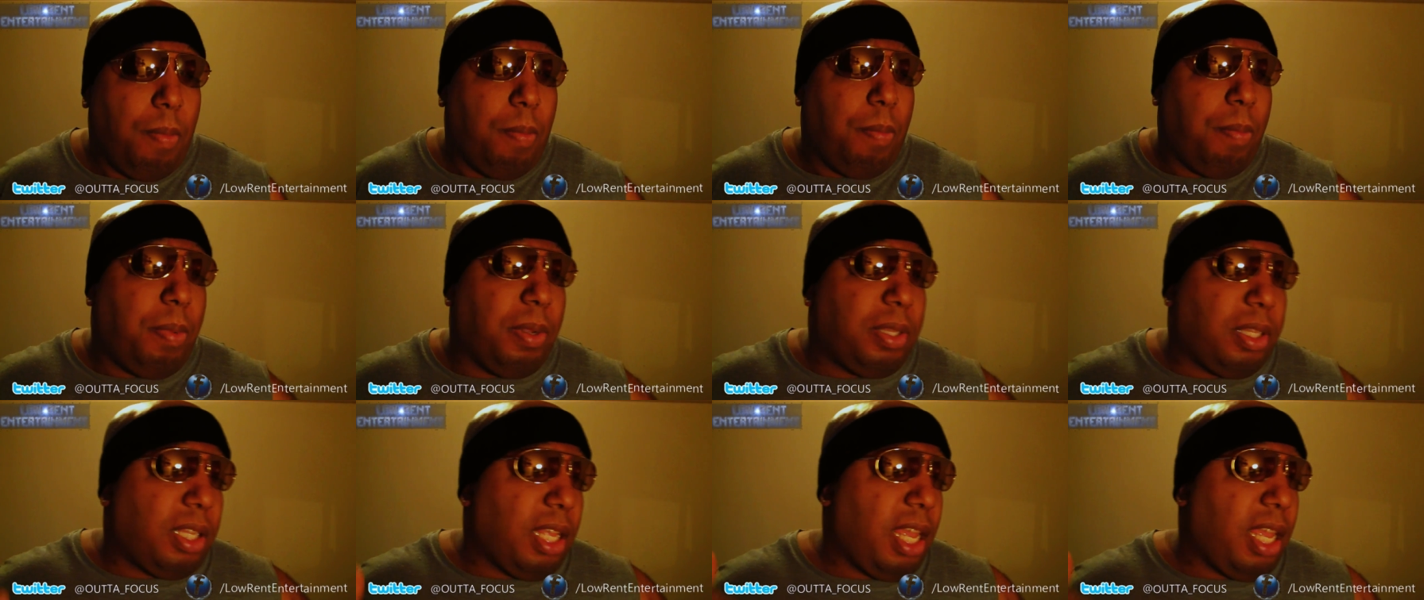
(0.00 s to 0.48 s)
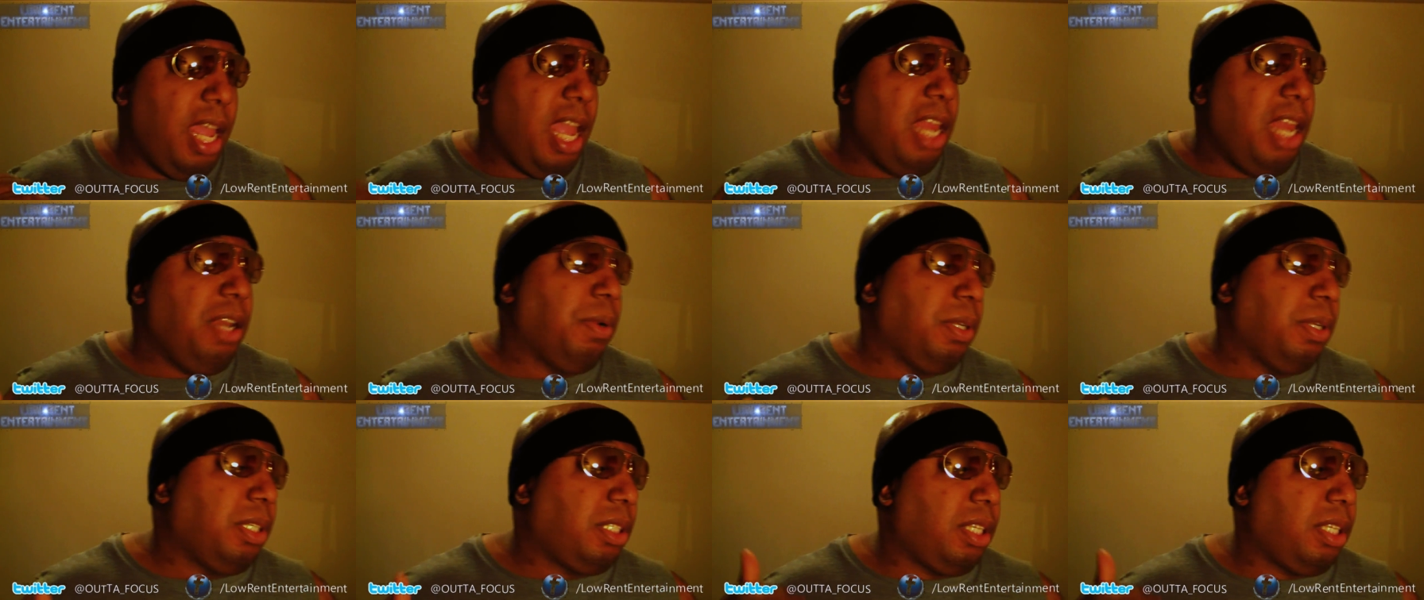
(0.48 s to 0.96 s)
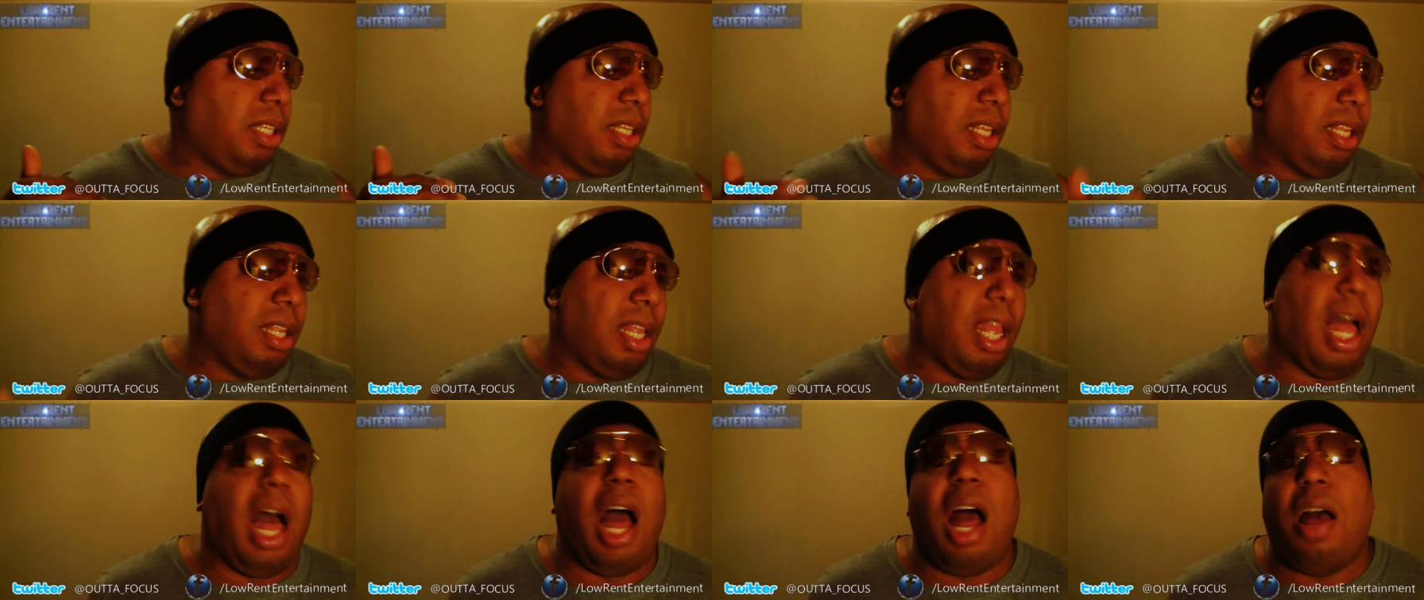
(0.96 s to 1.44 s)
But the hindrance
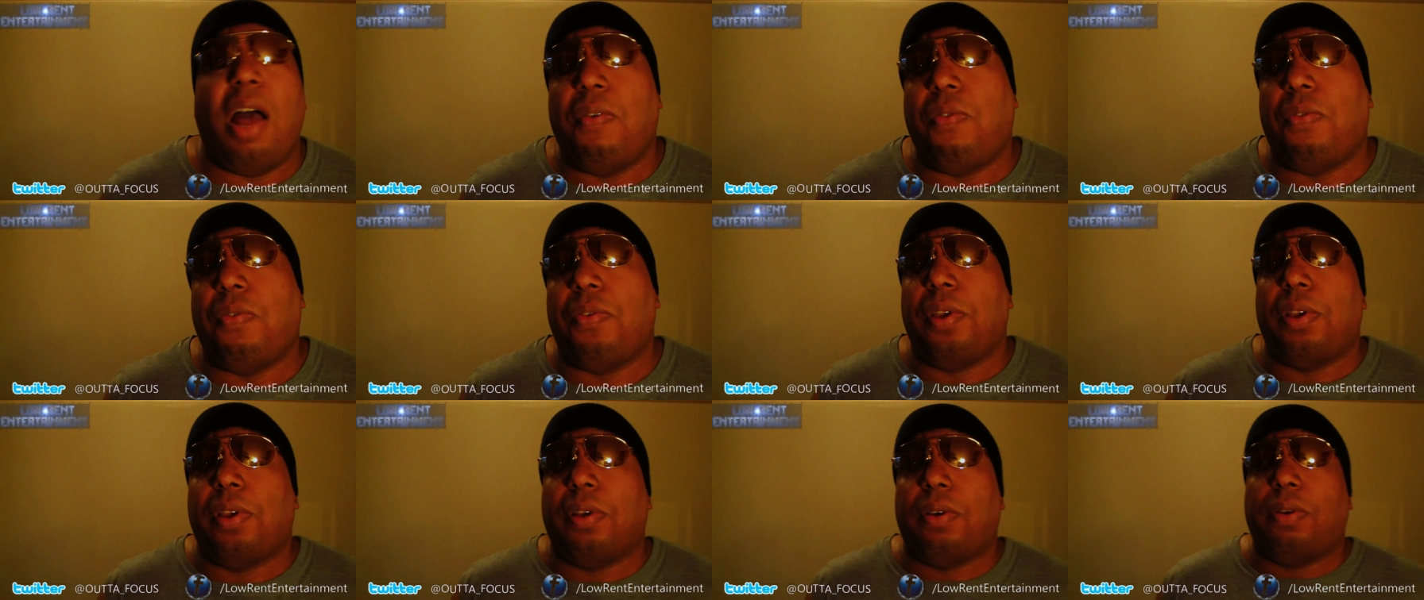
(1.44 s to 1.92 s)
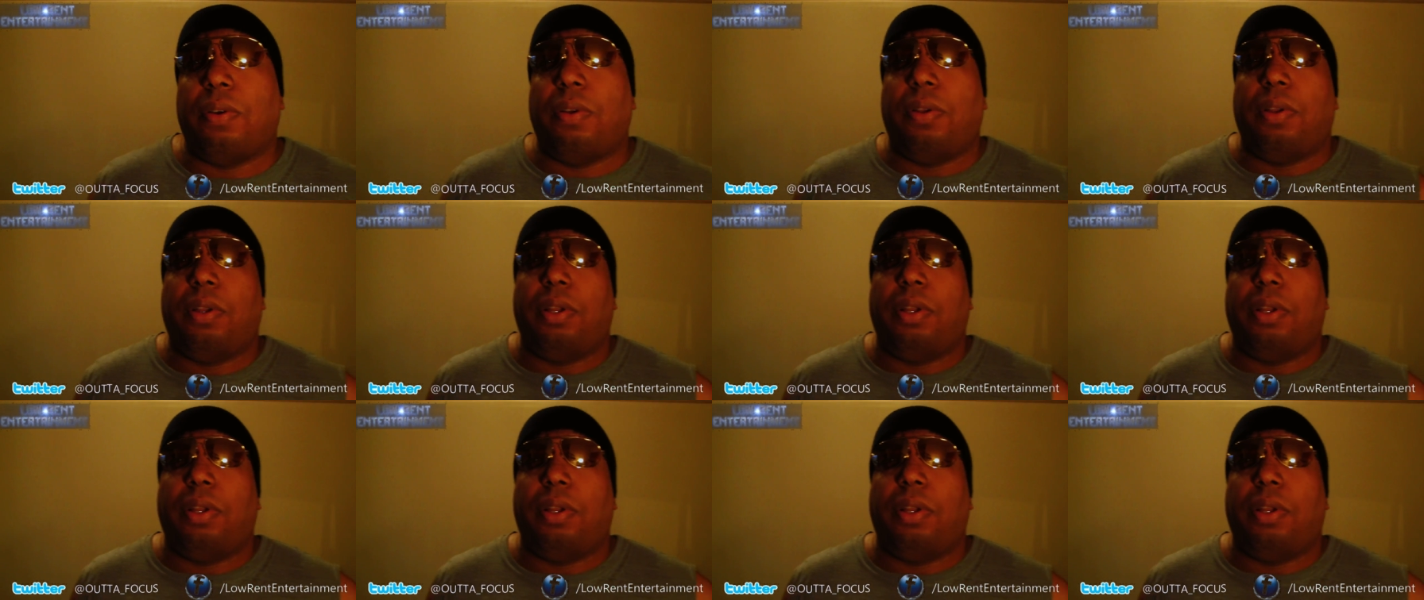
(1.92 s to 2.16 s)
I feel,